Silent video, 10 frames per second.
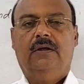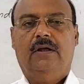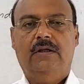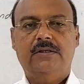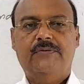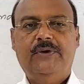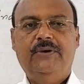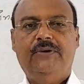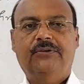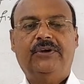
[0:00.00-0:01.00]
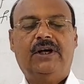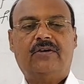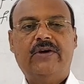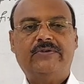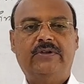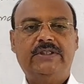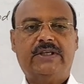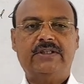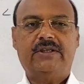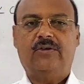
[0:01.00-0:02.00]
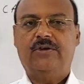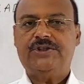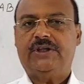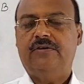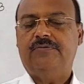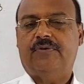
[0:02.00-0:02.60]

In this video, we are going to discuss a question